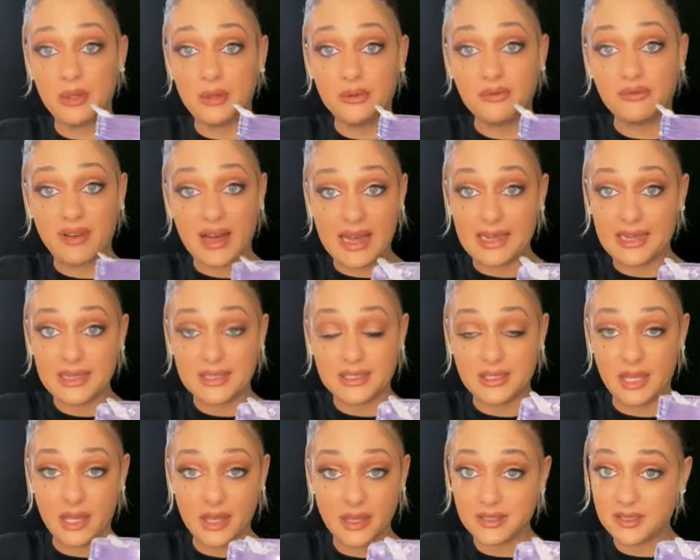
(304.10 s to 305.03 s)

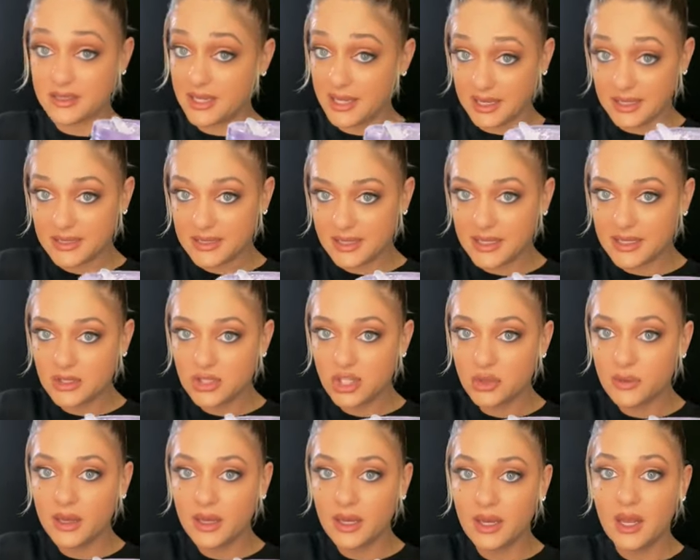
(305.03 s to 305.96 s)
blue-violet tint
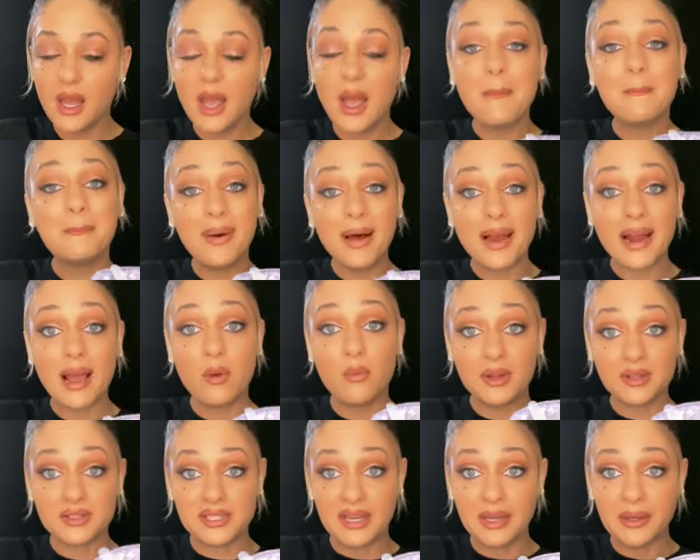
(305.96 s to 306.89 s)
into it, but I
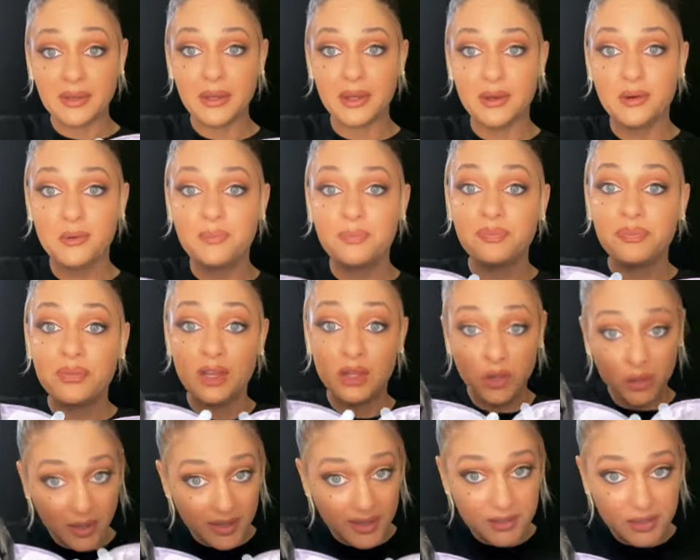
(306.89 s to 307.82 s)
will tell you,
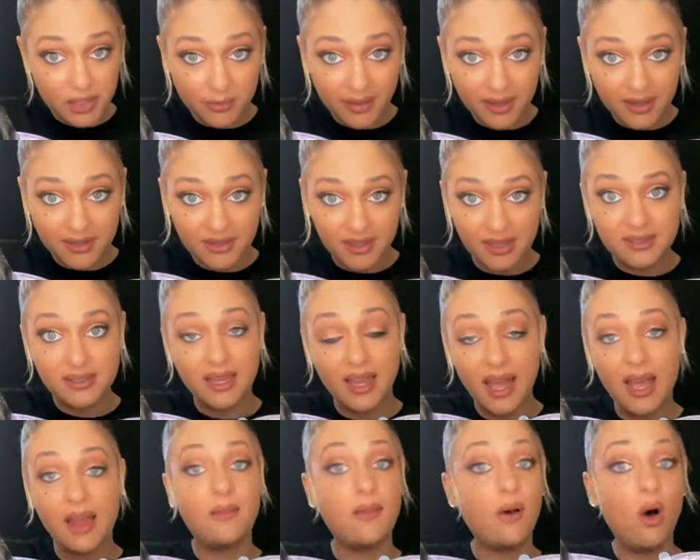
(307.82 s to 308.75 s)
you can intermix these.
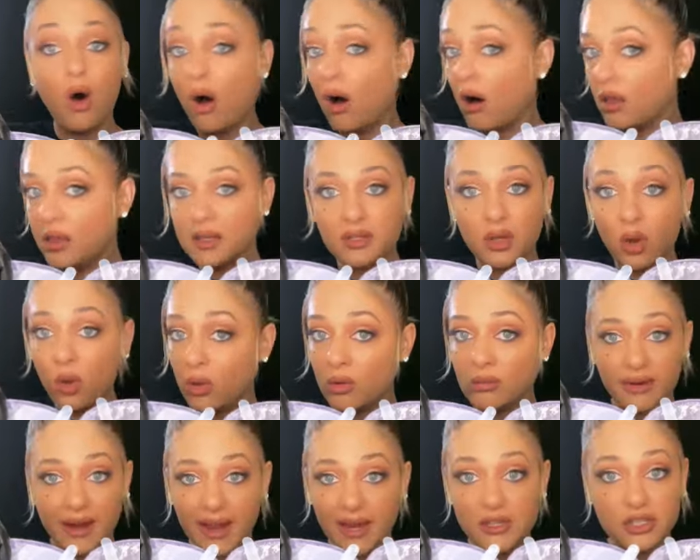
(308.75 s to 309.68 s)
Again, the, all this
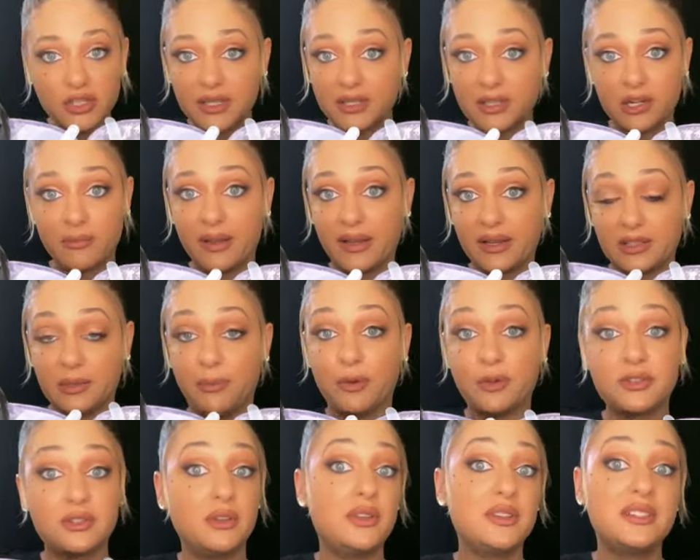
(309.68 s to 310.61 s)
whole range is
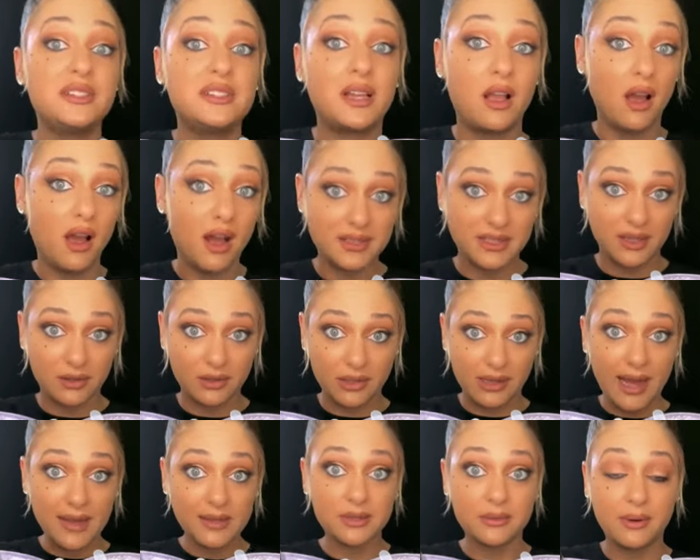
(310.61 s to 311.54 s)
intermixable. So this is a cocktail
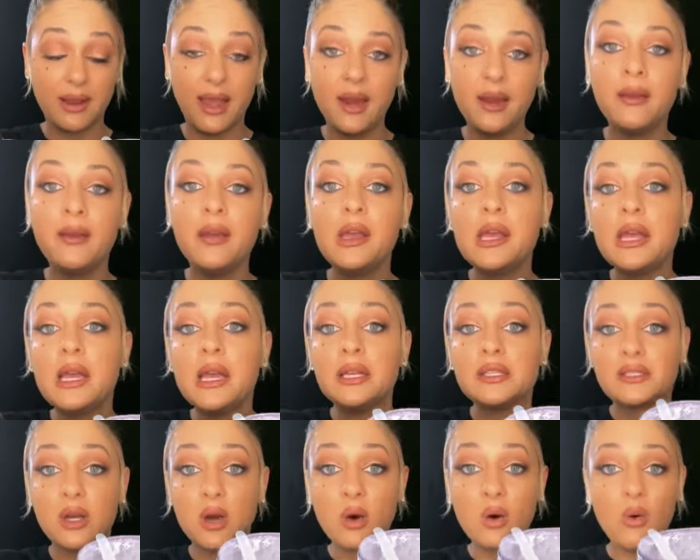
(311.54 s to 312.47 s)
class, right?
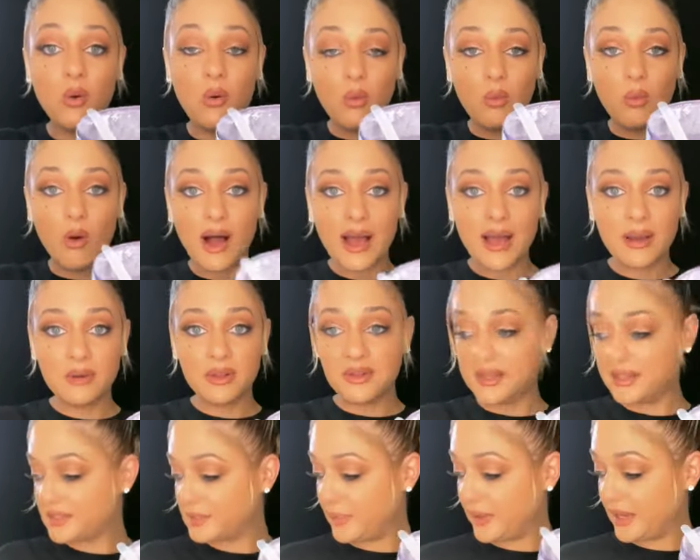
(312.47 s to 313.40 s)
So why
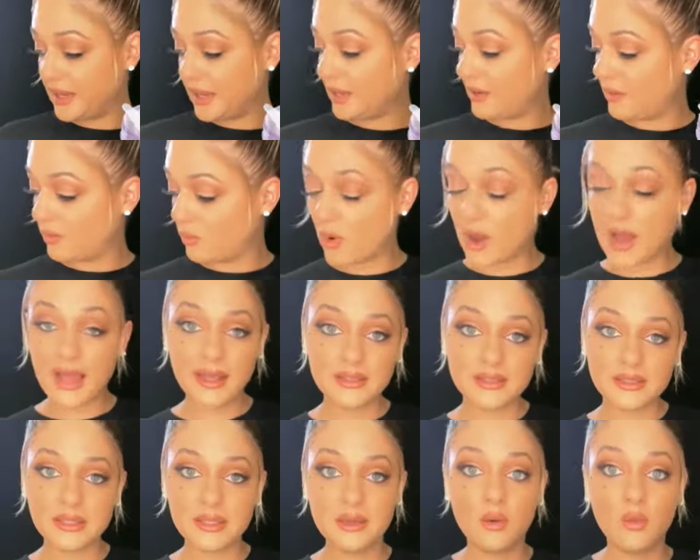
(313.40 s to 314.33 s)
would this be
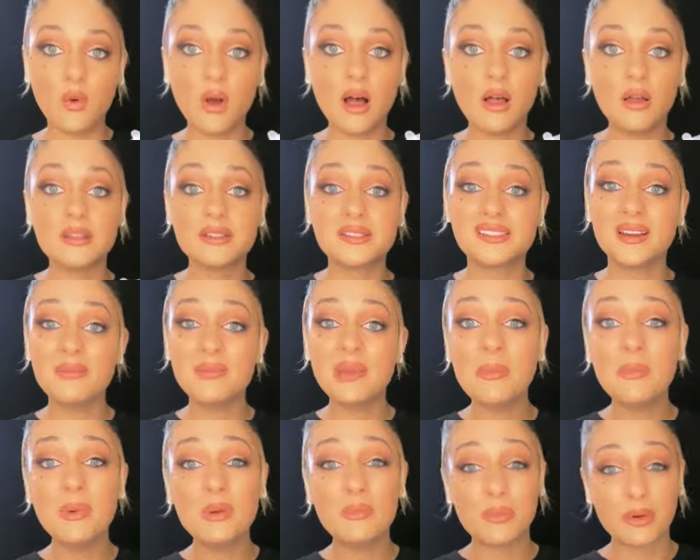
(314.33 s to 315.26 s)
white? Well, some
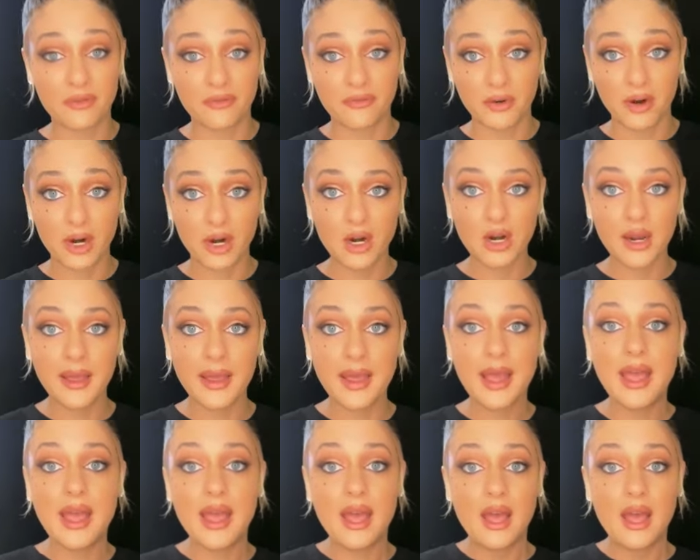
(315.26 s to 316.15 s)
people prefer